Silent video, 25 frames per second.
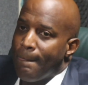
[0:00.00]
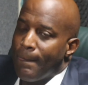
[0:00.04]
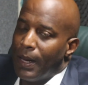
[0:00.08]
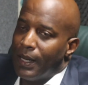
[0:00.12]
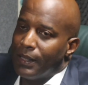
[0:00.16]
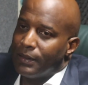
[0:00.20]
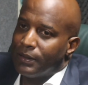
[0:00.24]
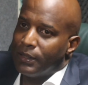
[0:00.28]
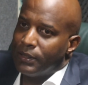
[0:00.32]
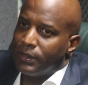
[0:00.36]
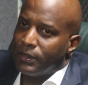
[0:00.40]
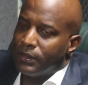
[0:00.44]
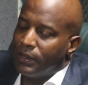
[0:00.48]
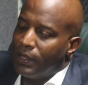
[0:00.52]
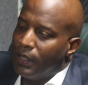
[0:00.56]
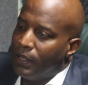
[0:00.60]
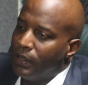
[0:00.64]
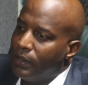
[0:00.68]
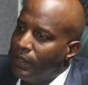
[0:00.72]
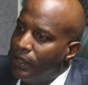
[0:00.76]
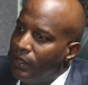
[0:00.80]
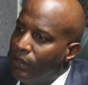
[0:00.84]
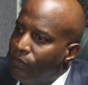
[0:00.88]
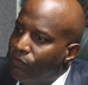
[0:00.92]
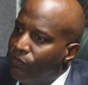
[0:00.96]
As I
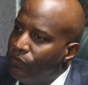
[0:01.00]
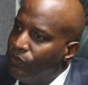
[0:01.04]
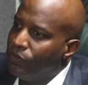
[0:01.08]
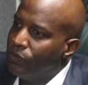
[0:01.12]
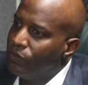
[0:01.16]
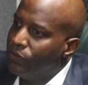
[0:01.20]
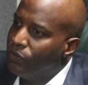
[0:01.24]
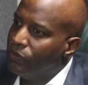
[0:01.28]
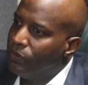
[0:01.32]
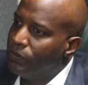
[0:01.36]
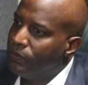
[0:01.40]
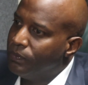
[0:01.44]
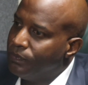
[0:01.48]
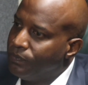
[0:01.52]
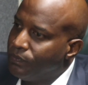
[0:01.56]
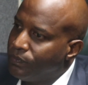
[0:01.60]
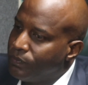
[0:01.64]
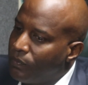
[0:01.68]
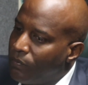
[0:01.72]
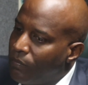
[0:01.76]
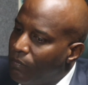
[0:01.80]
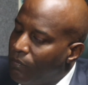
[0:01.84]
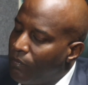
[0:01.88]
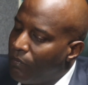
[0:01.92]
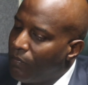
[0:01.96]
said, if you
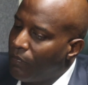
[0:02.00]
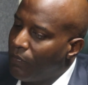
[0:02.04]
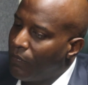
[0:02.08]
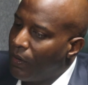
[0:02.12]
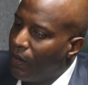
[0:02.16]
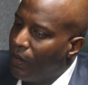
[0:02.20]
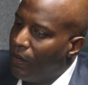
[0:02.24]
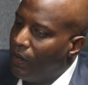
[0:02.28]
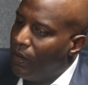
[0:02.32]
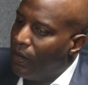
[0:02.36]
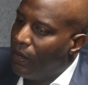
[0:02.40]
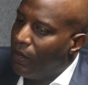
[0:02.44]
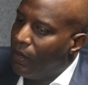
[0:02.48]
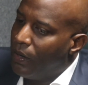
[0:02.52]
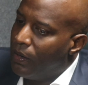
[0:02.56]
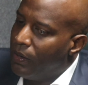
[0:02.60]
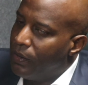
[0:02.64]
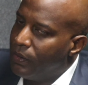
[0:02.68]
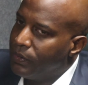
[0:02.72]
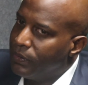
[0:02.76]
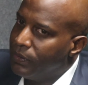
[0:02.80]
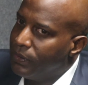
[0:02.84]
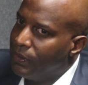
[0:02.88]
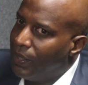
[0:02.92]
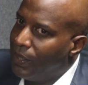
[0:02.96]

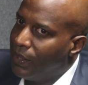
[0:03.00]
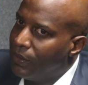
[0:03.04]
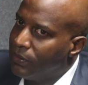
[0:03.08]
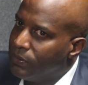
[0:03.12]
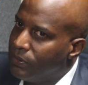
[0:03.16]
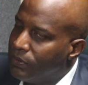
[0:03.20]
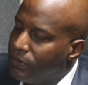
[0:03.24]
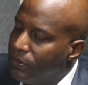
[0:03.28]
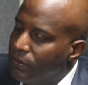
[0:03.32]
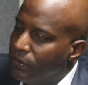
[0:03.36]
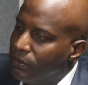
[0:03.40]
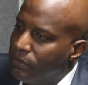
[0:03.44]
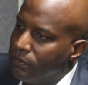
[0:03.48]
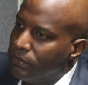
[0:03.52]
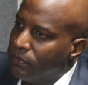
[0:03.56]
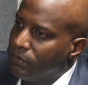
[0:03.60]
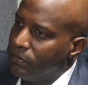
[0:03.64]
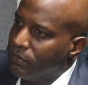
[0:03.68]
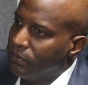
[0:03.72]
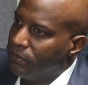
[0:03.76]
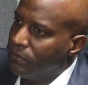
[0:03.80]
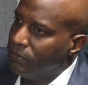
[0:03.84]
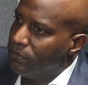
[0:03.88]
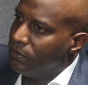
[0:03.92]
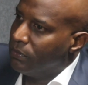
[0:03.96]
are not
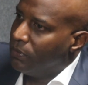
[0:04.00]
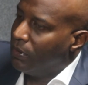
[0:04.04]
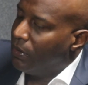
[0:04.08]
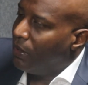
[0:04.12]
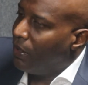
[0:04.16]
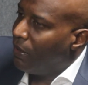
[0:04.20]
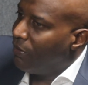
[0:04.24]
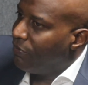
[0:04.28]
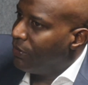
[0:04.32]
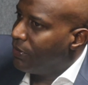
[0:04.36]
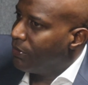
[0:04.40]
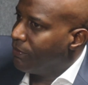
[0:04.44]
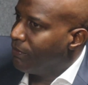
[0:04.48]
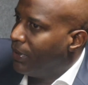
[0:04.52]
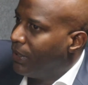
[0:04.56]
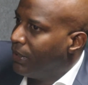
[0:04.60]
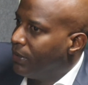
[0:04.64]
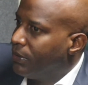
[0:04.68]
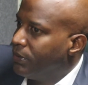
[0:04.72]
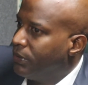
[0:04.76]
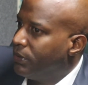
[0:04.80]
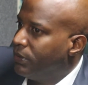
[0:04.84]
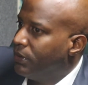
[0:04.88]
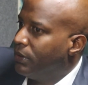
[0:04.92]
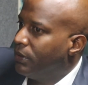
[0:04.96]
loving
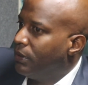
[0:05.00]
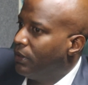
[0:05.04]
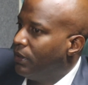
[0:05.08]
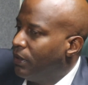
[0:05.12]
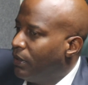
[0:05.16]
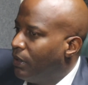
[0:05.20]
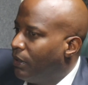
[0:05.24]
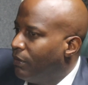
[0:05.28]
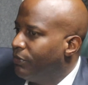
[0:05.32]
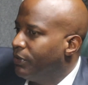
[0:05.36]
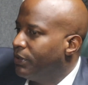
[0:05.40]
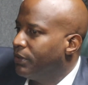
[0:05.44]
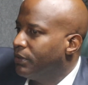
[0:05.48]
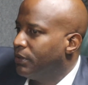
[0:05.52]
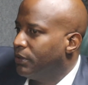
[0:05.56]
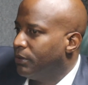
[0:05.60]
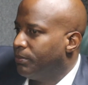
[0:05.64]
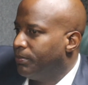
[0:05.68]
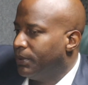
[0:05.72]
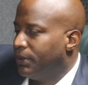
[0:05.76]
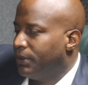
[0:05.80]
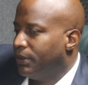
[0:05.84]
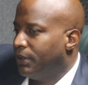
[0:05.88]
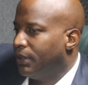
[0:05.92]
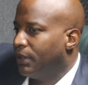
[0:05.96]
medicine or loving the
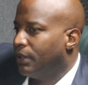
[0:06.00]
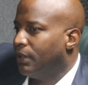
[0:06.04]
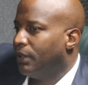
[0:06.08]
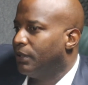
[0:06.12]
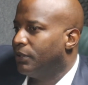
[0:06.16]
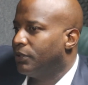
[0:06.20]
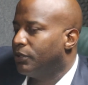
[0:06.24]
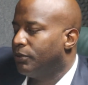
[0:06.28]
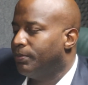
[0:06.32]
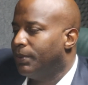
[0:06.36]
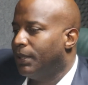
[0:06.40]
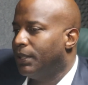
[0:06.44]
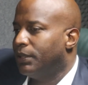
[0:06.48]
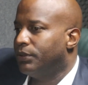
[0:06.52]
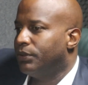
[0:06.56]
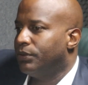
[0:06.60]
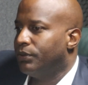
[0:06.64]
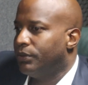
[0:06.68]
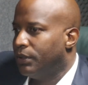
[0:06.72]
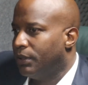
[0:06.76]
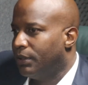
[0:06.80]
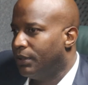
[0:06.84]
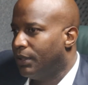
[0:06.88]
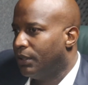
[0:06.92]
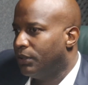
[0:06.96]
particular
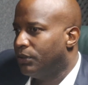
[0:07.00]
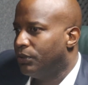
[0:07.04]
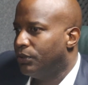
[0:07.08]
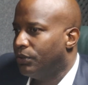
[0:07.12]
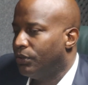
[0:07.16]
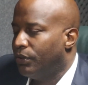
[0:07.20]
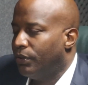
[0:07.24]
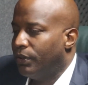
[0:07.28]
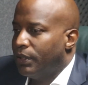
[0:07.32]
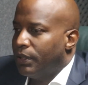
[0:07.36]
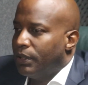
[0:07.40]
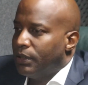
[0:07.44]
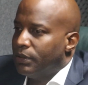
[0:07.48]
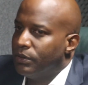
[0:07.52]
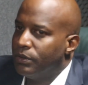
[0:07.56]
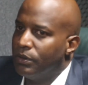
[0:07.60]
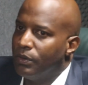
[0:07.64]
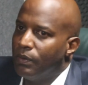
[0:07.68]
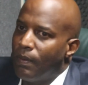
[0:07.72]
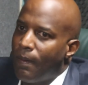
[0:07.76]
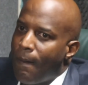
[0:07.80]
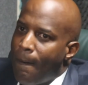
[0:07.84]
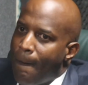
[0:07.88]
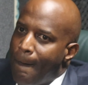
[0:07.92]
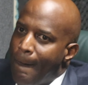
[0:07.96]
specialty that you're going
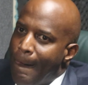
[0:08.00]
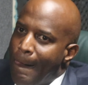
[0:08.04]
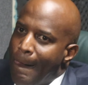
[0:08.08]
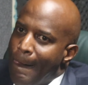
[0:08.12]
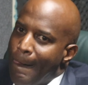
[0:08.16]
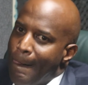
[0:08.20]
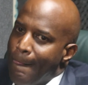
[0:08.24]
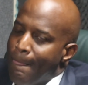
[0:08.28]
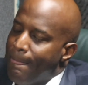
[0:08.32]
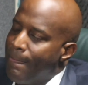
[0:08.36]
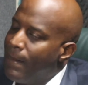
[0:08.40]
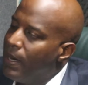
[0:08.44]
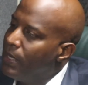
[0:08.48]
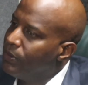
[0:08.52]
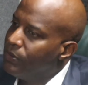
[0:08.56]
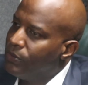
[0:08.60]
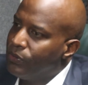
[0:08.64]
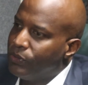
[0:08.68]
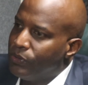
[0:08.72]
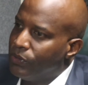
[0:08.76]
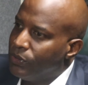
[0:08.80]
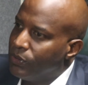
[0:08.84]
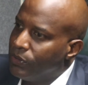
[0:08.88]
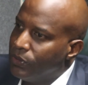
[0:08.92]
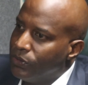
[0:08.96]
into, then you
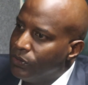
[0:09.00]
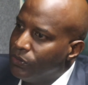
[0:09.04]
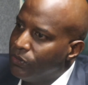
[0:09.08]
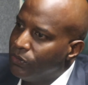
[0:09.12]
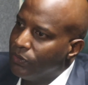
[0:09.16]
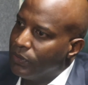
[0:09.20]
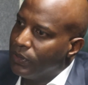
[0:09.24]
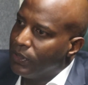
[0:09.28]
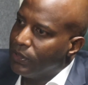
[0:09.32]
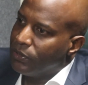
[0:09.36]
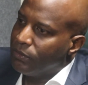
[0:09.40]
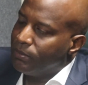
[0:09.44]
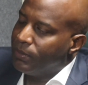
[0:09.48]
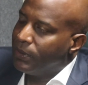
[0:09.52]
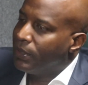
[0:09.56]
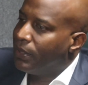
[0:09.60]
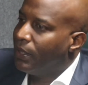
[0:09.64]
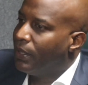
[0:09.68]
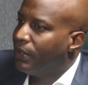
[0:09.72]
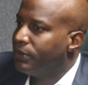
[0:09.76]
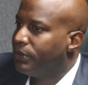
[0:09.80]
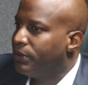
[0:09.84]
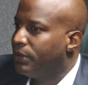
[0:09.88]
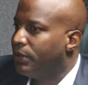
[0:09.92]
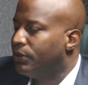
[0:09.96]
shouldn't do this
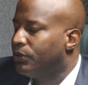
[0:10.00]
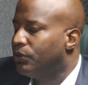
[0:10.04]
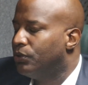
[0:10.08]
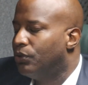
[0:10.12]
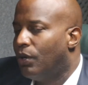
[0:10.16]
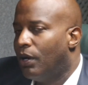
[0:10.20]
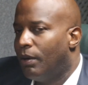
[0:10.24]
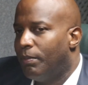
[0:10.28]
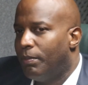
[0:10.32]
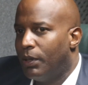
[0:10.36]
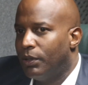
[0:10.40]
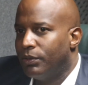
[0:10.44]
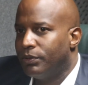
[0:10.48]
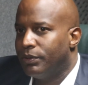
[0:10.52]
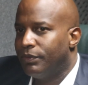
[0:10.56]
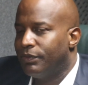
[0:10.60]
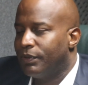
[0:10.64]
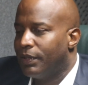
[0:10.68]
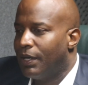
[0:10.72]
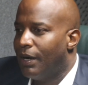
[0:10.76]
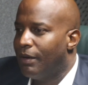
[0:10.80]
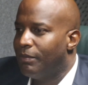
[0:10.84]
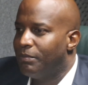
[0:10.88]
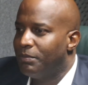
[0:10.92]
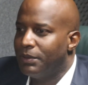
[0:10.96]
because there's no amount of
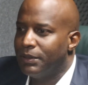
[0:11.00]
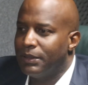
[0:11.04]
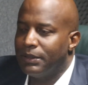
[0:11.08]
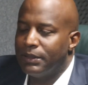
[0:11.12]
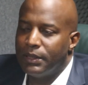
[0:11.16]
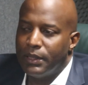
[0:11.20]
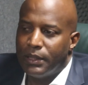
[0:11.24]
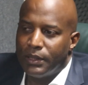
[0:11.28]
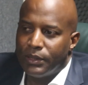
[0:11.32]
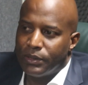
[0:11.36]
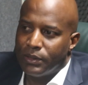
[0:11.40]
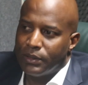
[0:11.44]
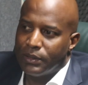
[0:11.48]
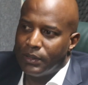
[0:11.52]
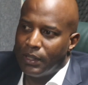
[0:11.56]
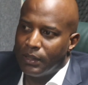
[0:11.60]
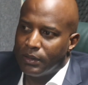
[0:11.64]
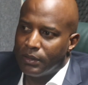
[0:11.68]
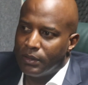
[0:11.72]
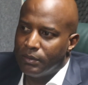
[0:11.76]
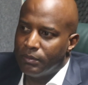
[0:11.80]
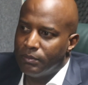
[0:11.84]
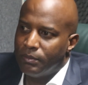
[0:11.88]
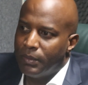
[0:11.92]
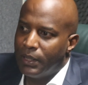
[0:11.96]
compensation
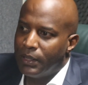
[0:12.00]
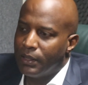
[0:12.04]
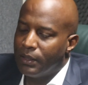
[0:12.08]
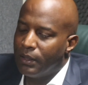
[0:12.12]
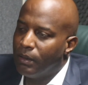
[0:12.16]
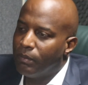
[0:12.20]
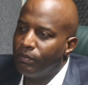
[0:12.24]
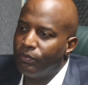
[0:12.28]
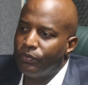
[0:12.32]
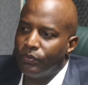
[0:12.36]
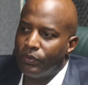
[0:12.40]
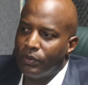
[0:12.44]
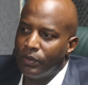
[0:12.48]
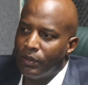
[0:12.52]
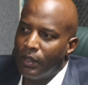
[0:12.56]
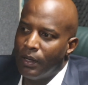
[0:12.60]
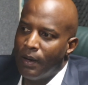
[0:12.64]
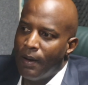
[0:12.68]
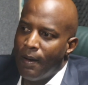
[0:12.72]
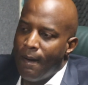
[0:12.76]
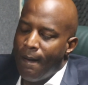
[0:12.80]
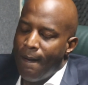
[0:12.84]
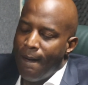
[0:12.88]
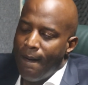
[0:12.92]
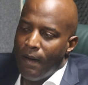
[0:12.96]
that can make up for
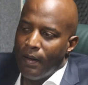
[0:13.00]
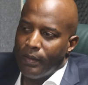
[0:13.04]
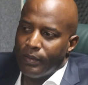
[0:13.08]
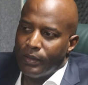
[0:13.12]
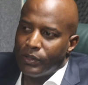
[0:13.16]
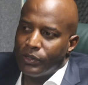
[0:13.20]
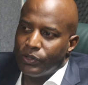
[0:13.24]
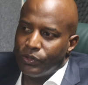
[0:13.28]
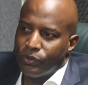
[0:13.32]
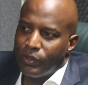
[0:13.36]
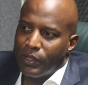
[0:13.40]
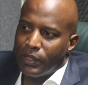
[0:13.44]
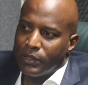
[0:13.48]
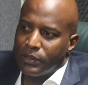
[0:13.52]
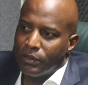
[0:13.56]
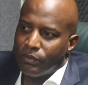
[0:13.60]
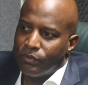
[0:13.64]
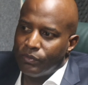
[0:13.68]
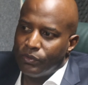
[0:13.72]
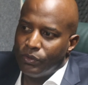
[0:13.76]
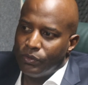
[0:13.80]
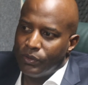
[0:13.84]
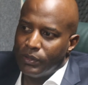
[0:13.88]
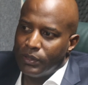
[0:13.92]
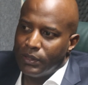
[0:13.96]
the stress
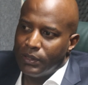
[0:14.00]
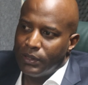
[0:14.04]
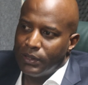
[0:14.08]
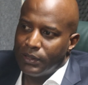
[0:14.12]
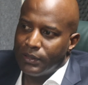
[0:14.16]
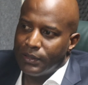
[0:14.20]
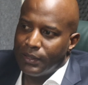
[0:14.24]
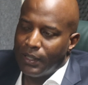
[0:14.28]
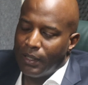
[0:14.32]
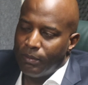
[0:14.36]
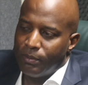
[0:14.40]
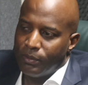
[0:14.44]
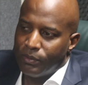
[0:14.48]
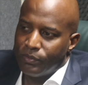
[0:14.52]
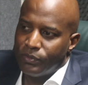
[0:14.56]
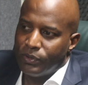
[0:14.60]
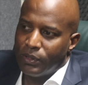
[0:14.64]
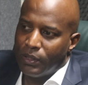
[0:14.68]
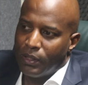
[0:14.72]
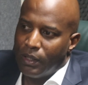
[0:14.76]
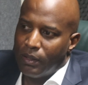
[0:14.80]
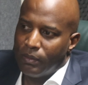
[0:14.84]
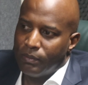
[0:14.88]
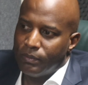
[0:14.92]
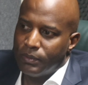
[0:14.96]
of doing these type of
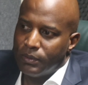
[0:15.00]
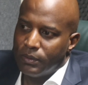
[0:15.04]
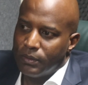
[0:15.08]
jobs.